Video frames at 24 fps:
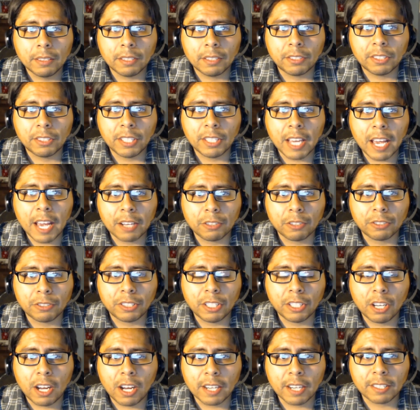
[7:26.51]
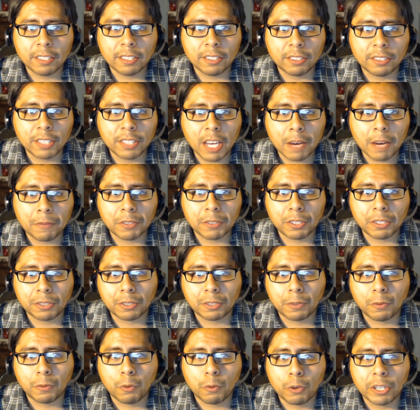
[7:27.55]
The Seattle Seahawks and the San
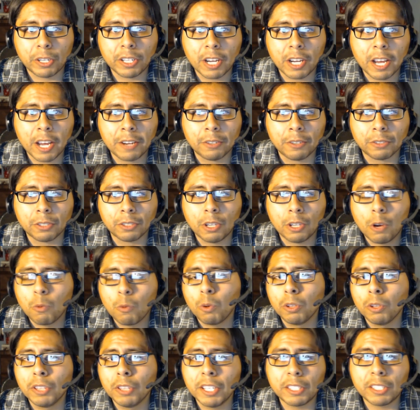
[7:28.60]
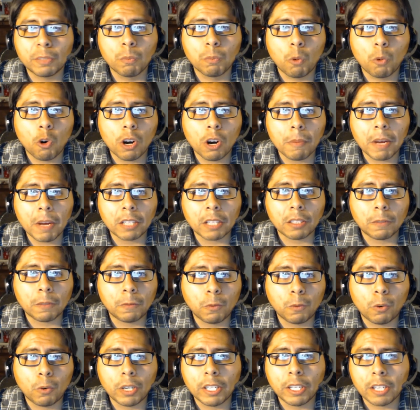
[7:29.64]
Francisco 49ers. Well, it's more about the
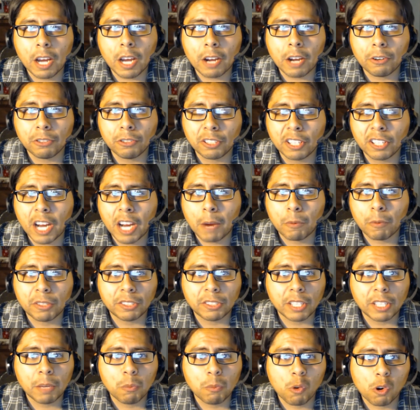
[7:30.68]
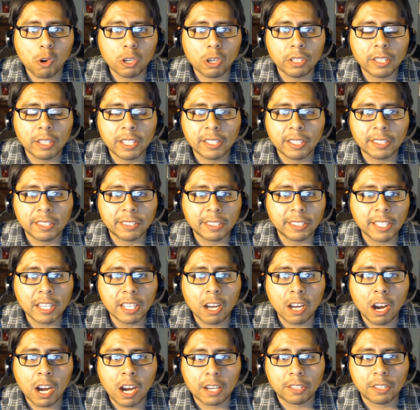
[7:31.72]
49ers than I would say more than the
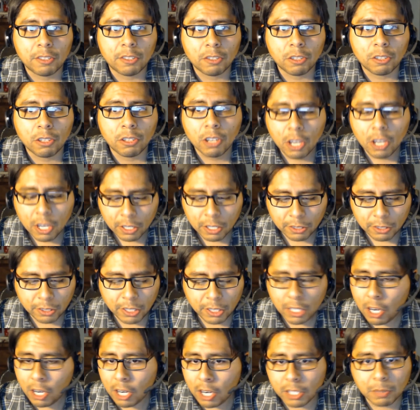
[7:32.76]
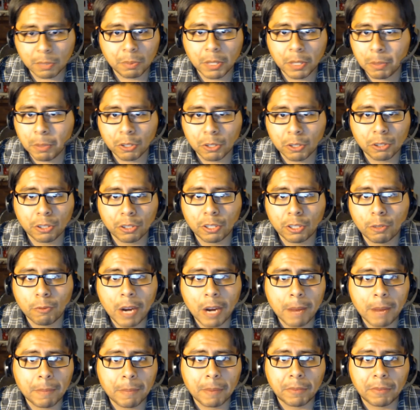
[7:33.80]
Seahawks here. Seahawks pretty much are going to
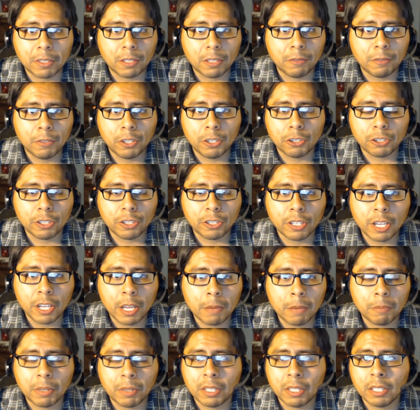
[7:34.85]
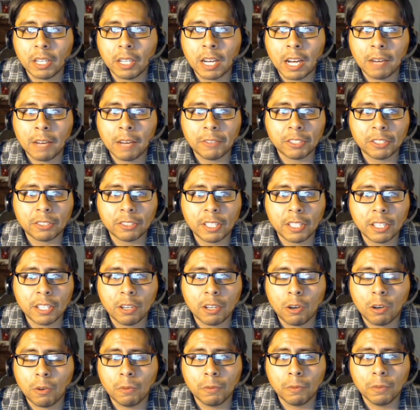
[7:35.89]
wrap up the division, but obviously
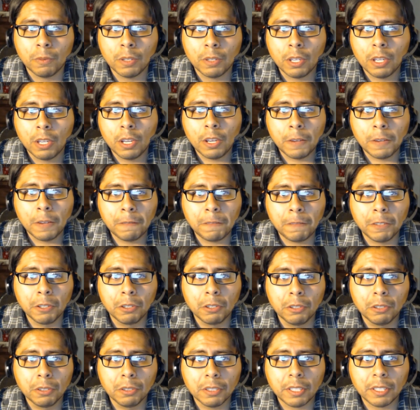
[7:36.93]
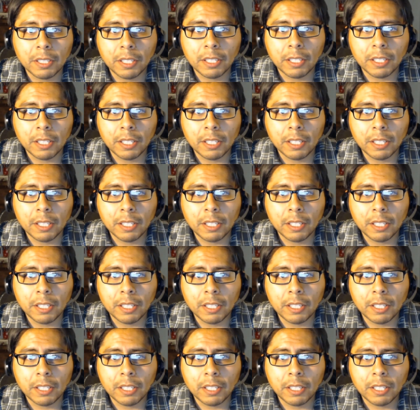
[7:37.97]
home field,